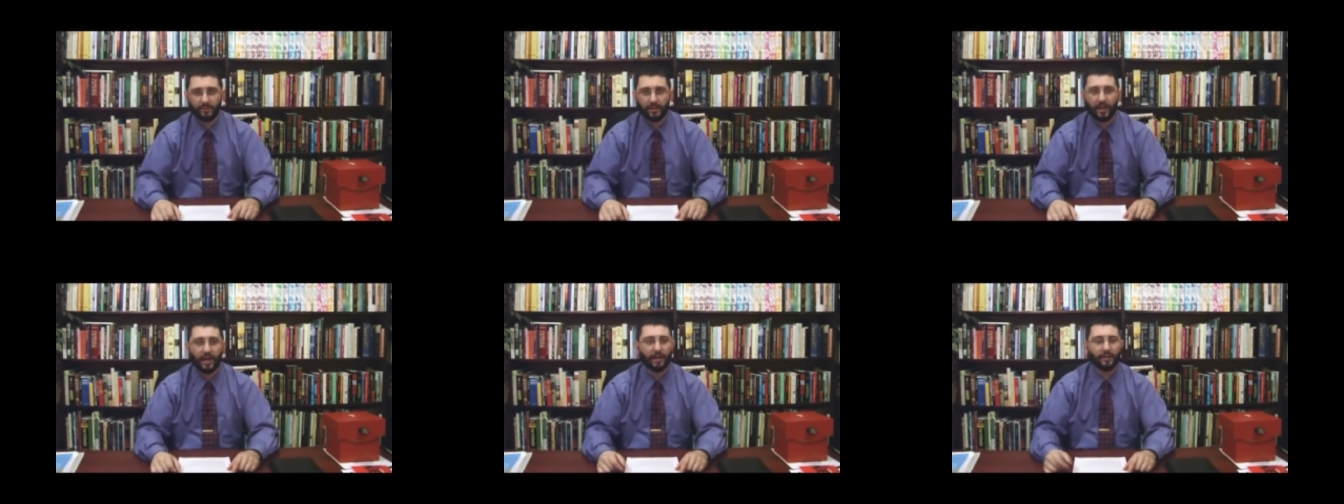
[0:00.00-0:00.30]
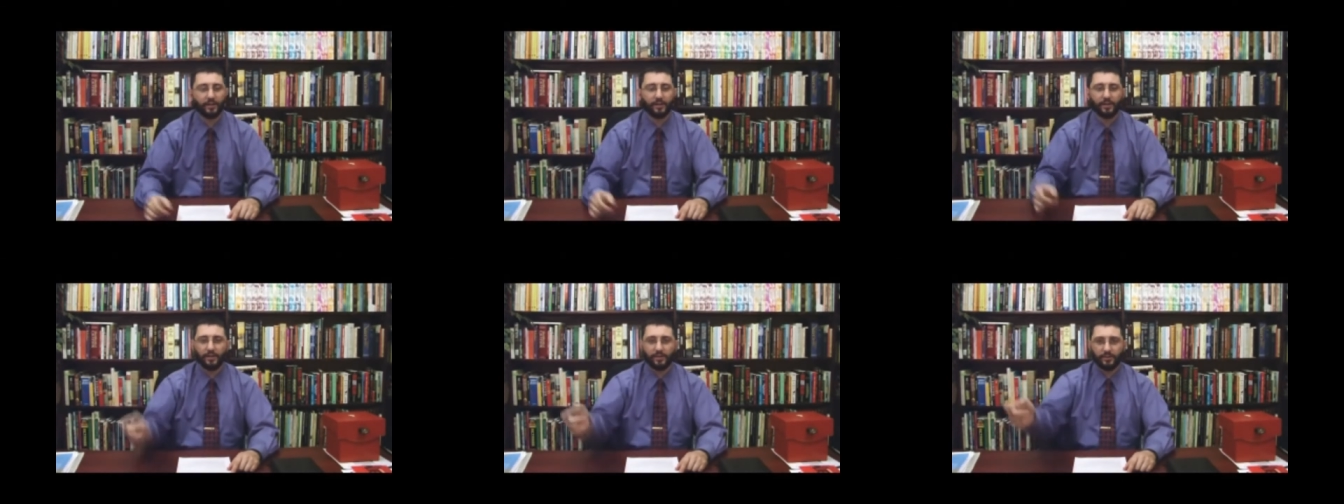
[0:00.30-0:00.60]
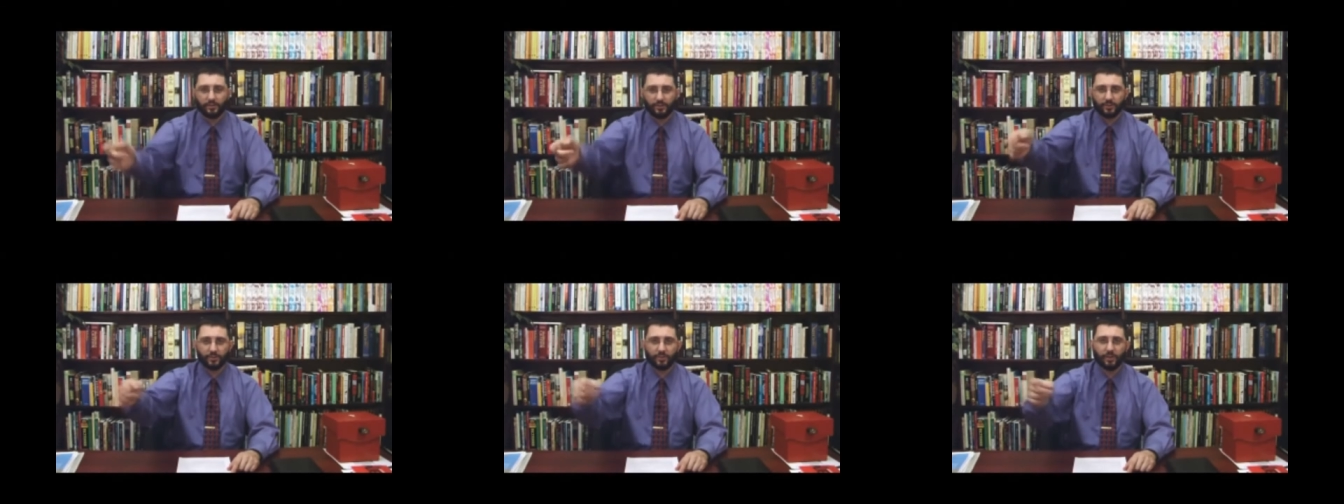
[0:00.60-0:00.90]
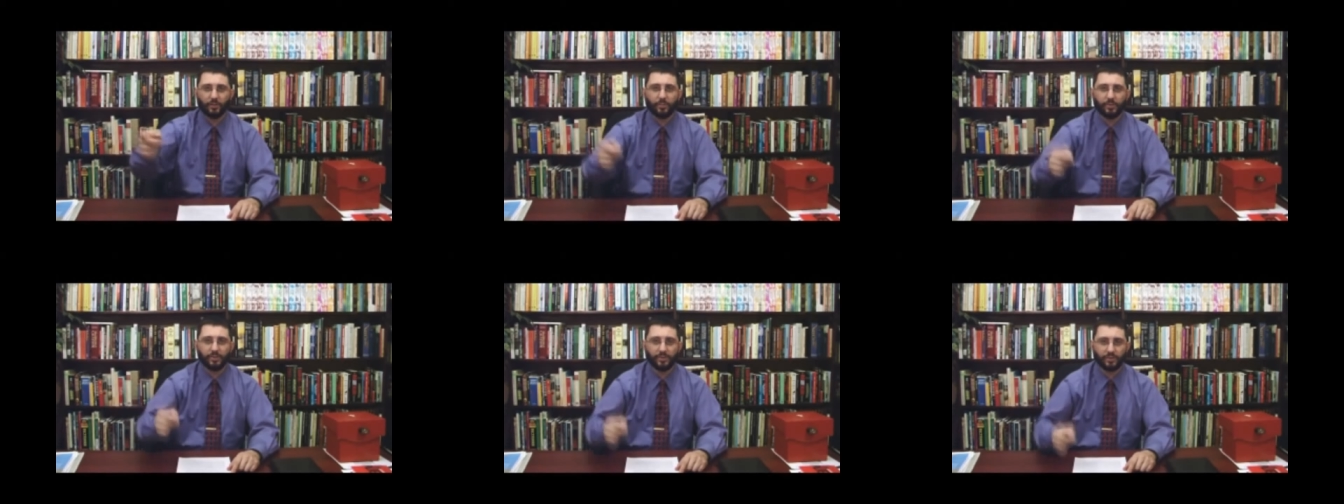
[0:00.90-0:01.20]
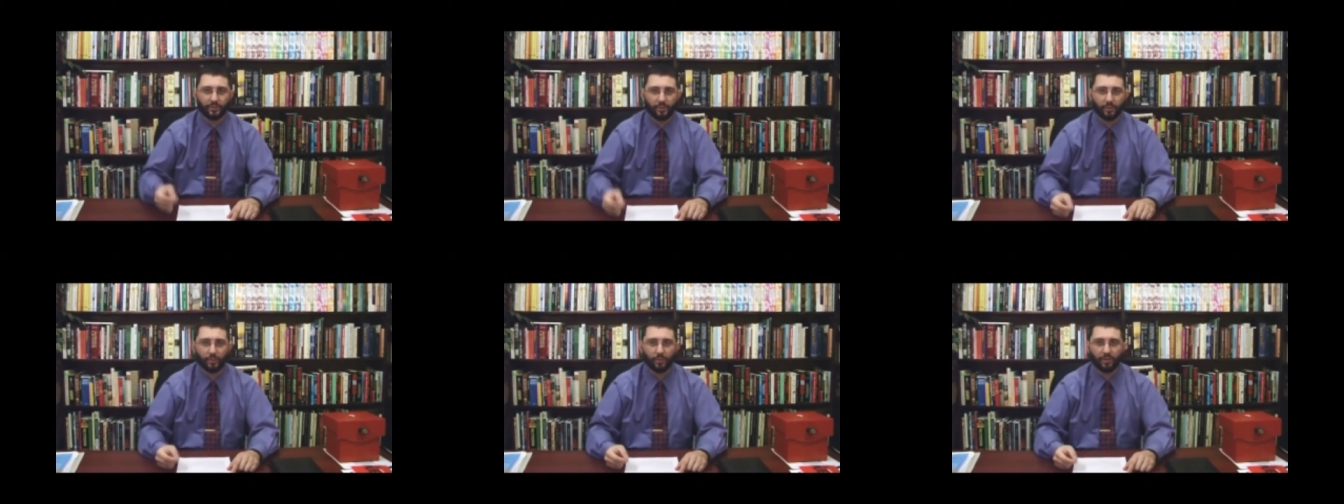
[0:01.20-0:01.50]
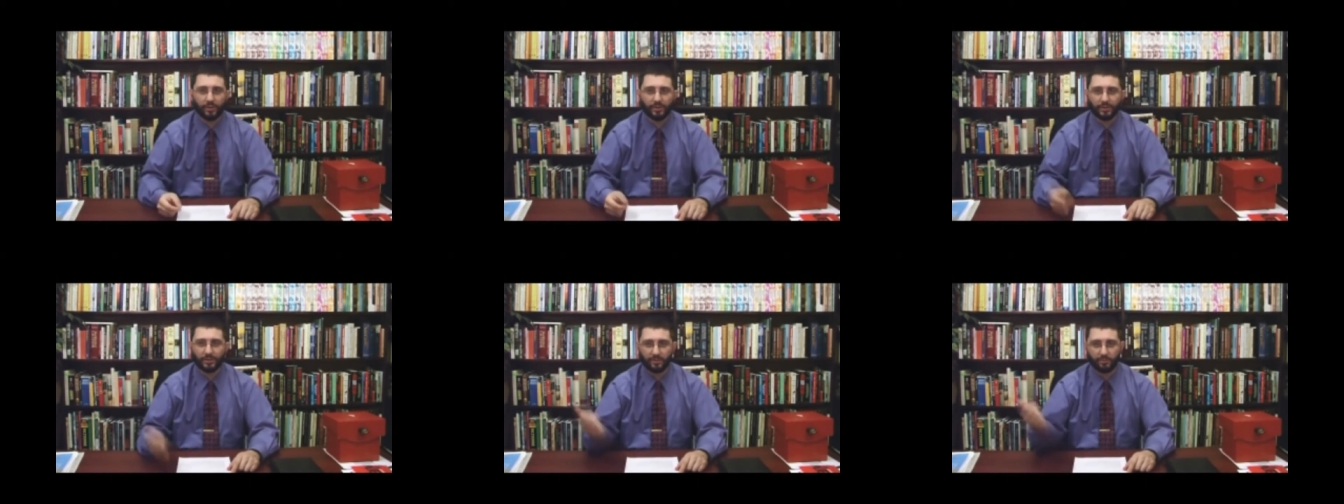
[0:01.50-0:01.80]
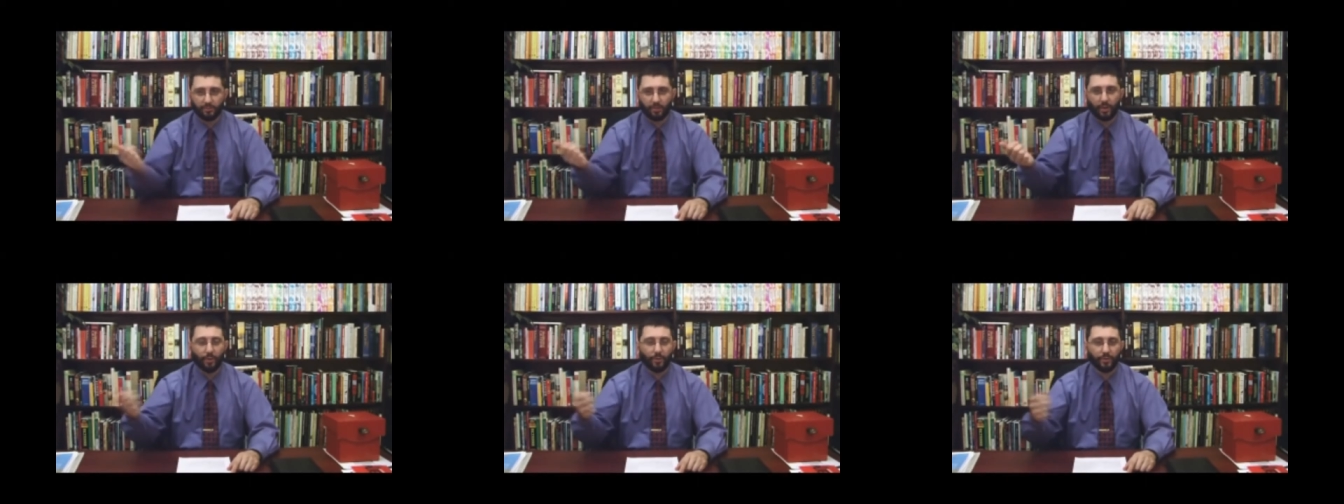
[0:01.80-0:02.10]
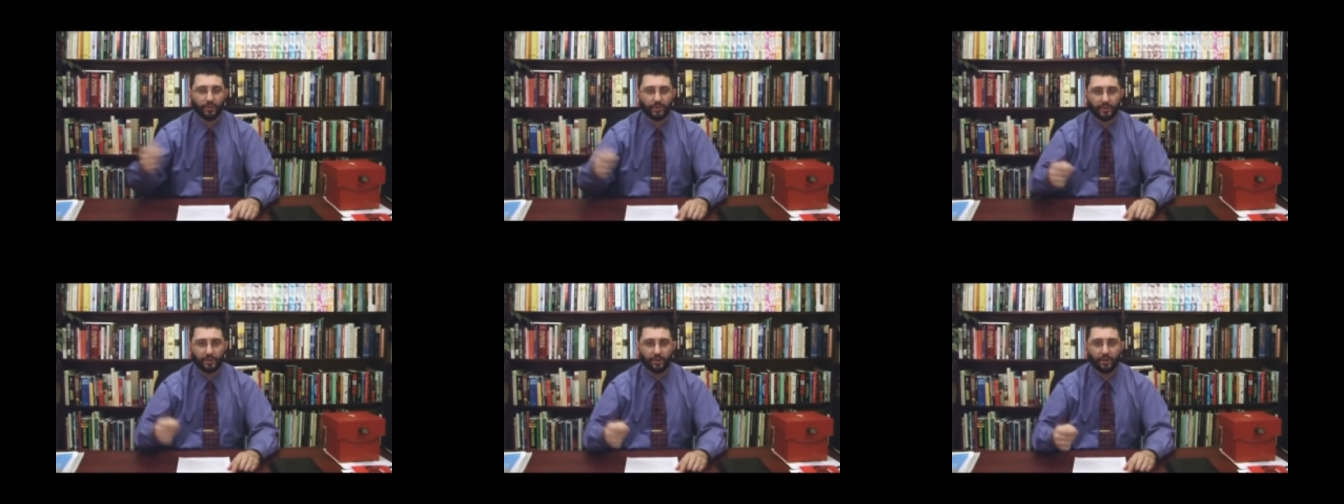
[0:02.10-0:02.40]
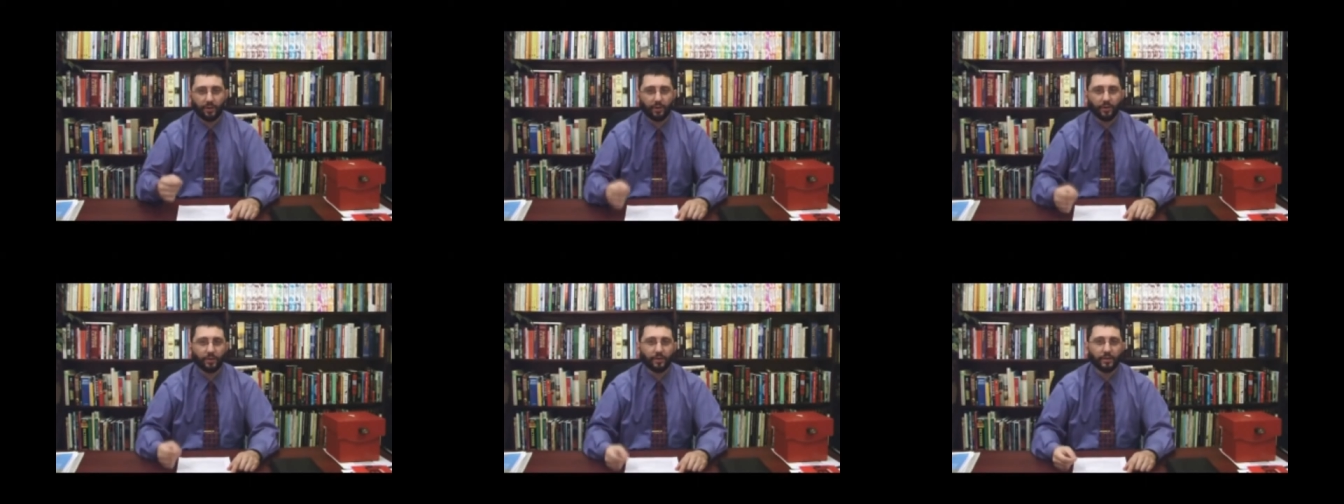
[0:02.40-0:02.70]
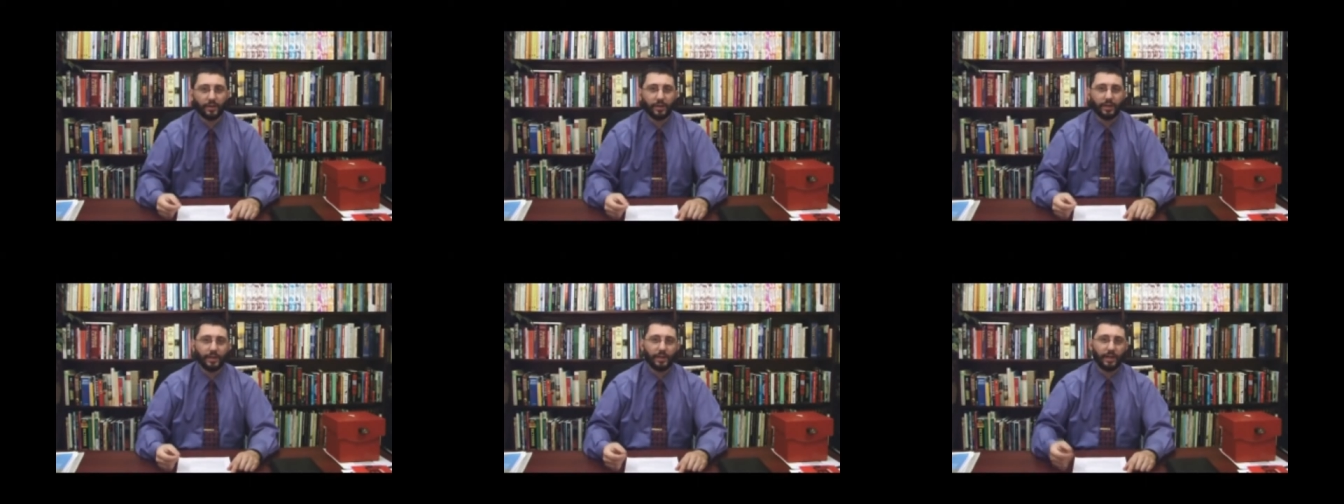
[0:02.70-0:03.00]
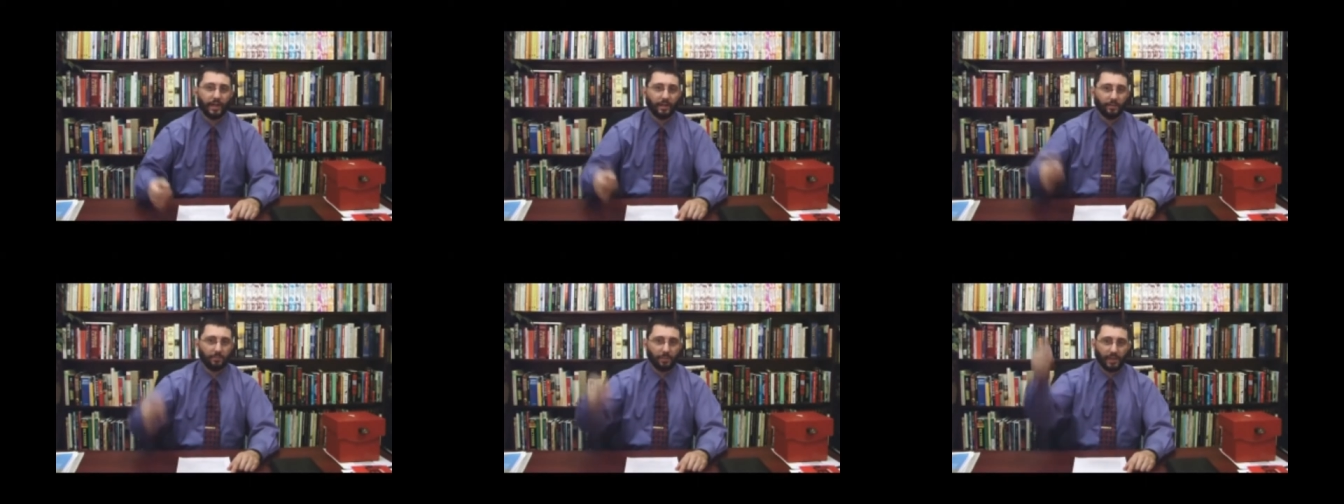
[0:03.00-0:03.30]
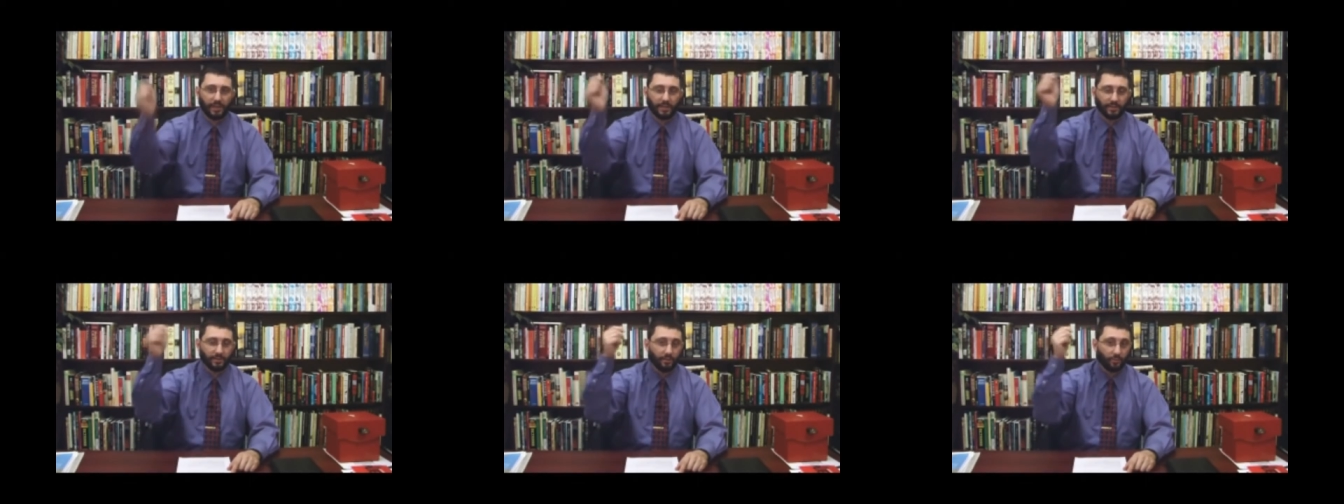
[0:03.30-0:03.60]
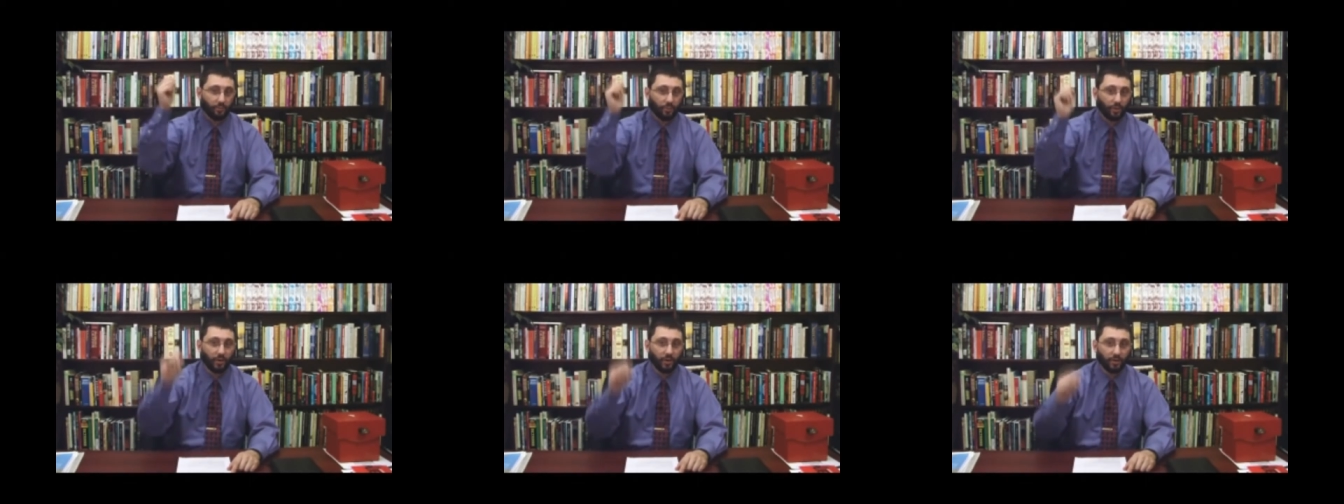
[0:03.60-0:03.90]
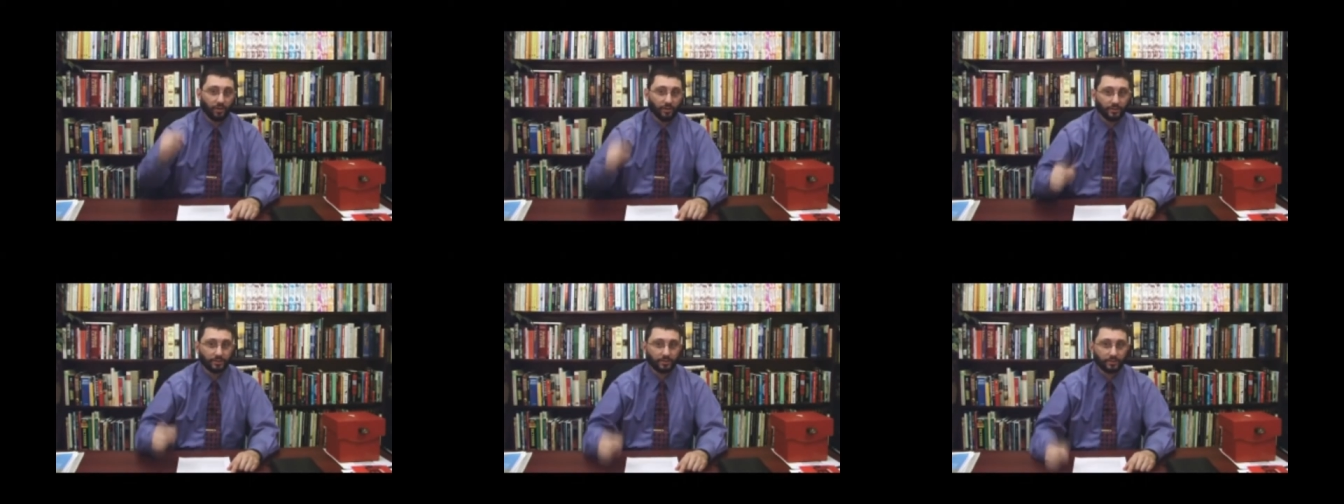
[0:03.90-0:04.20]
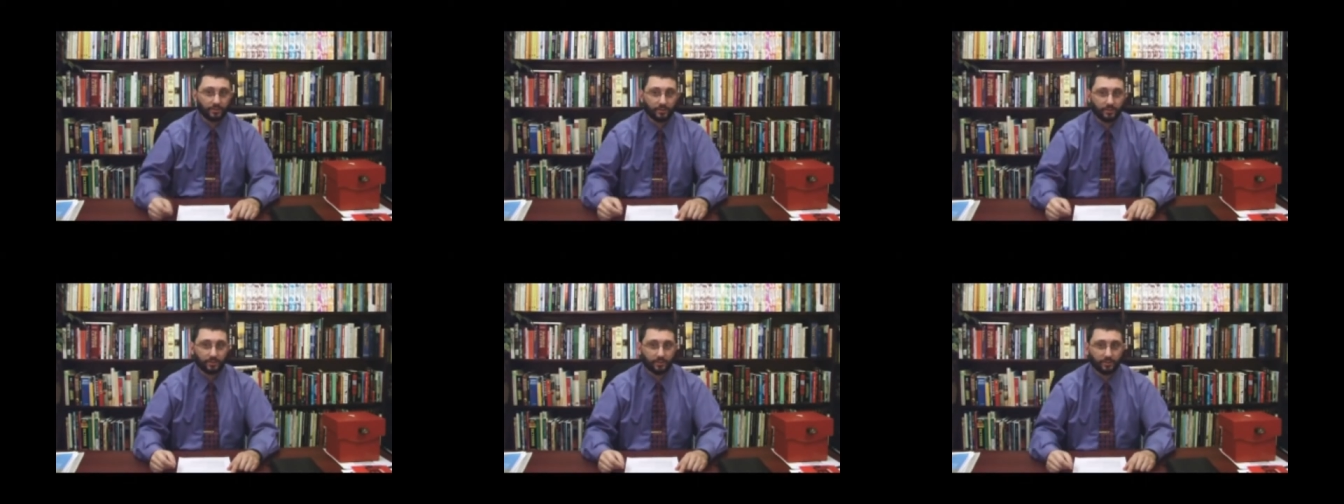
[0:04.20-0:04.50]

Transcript: Not scrubbing the toilets and mowing the yard and painting the walls.